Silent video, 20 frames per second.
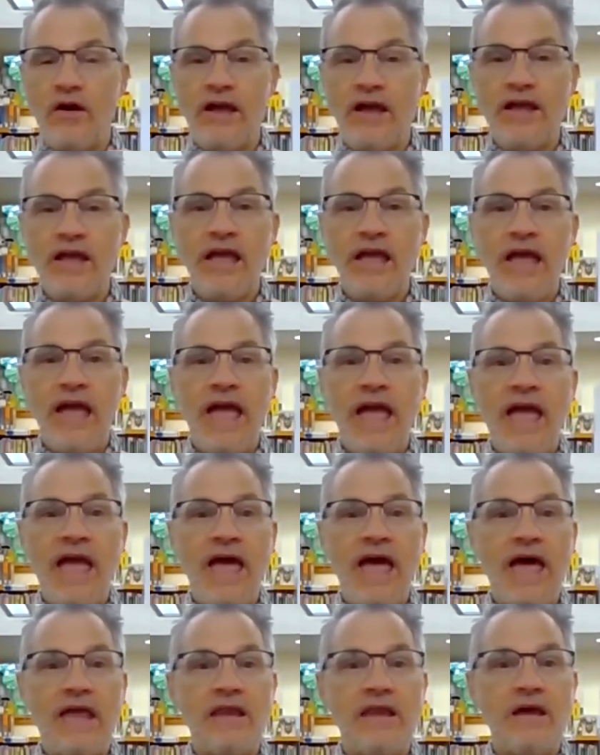Okay,
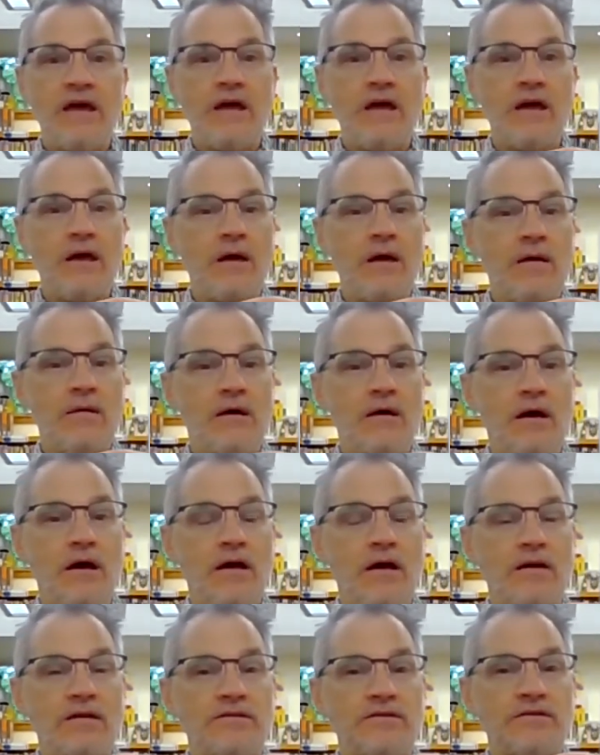and
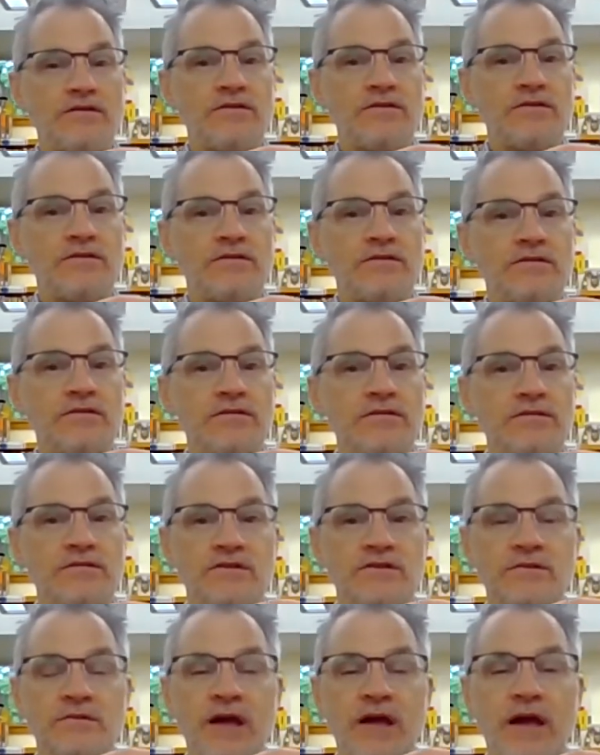
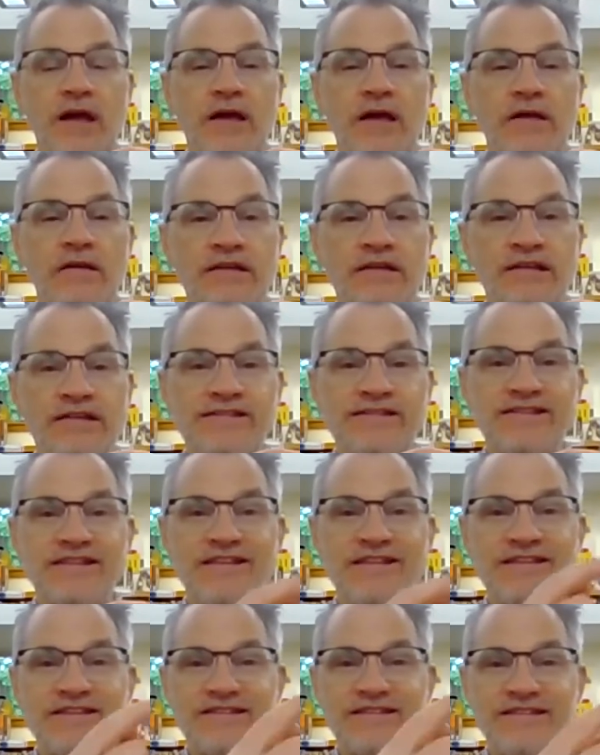W. W.
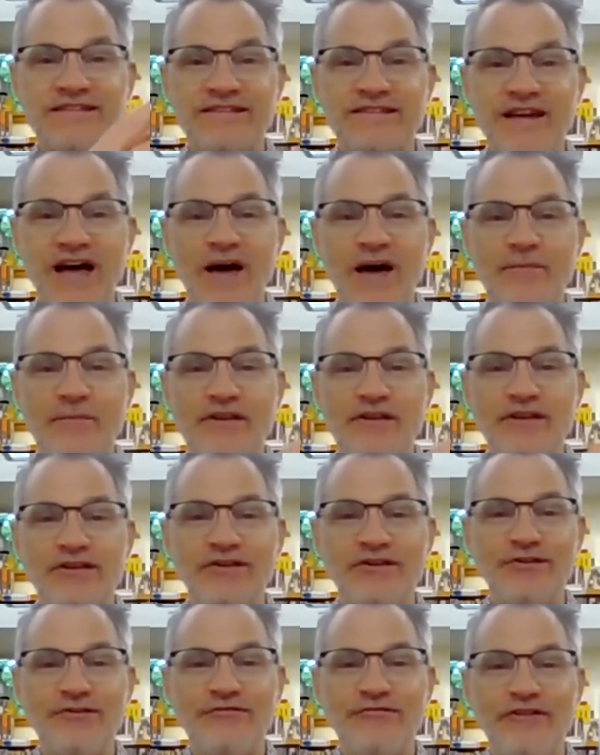
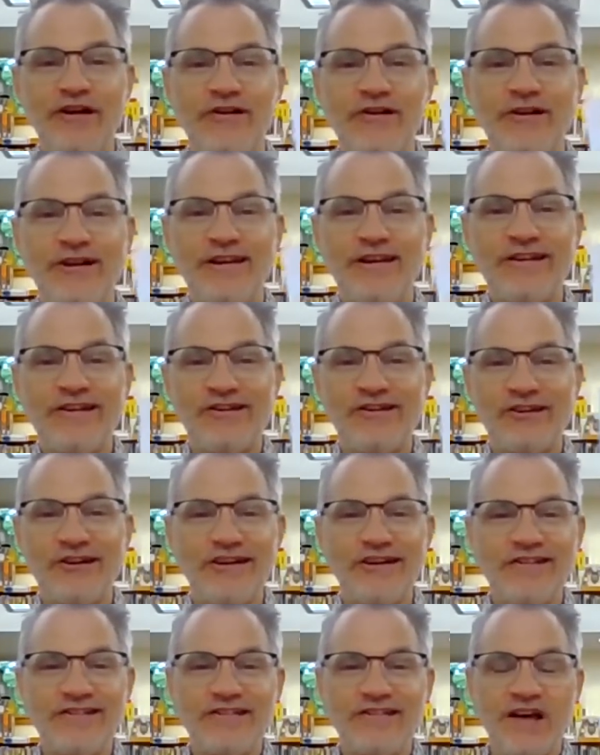W, very
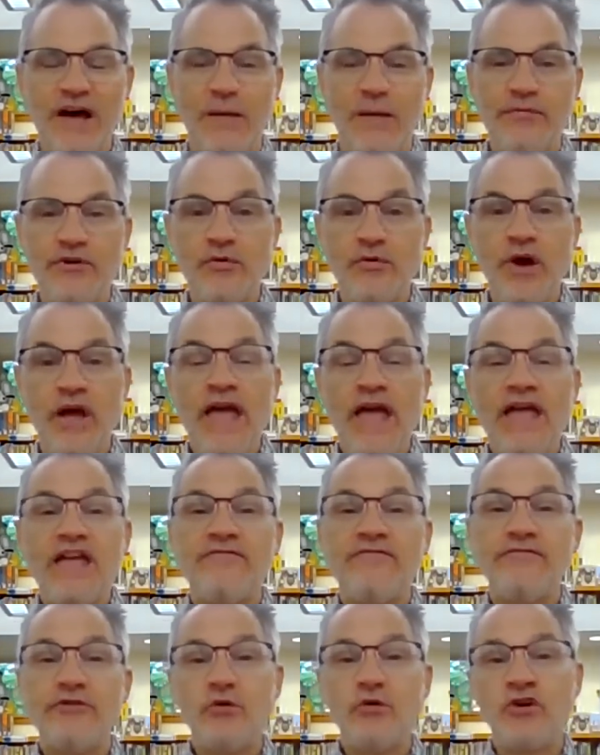good. W.
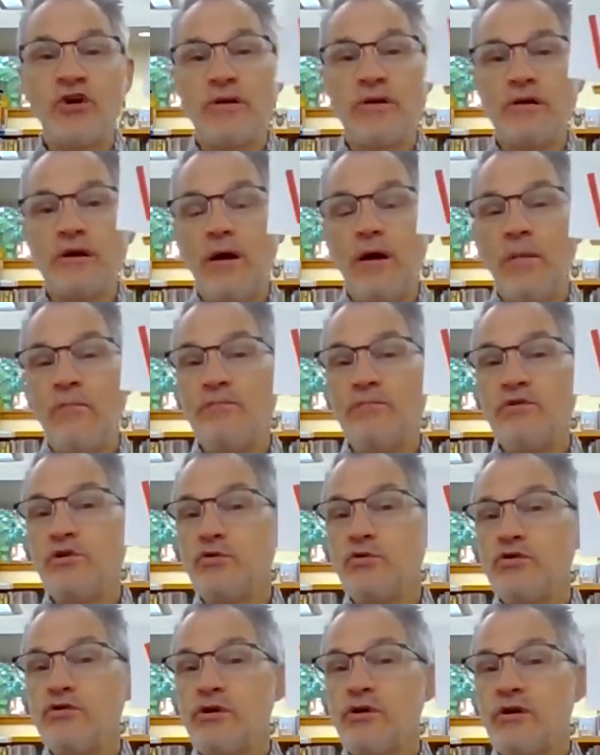If you could
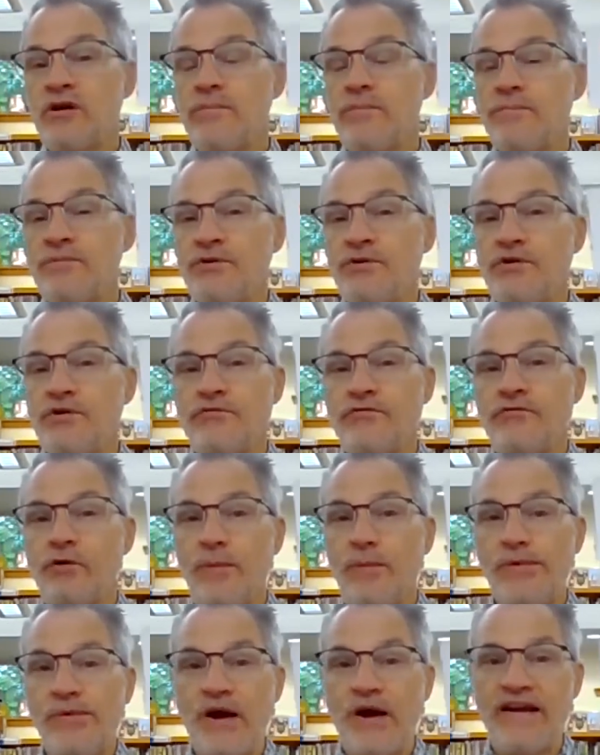mute your computer
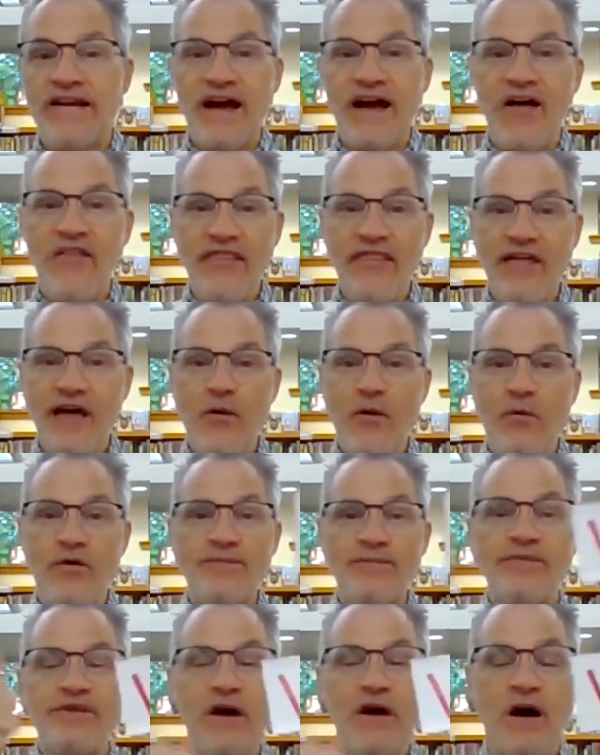for me right now, that
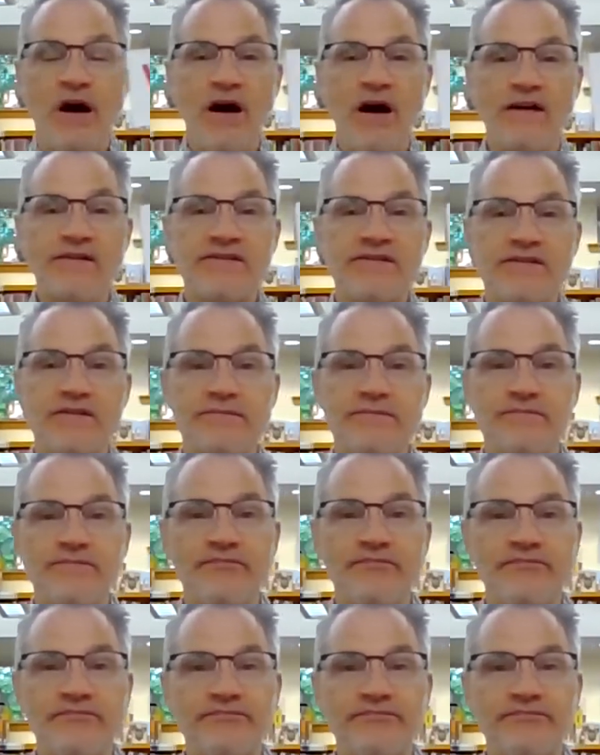would be awesome.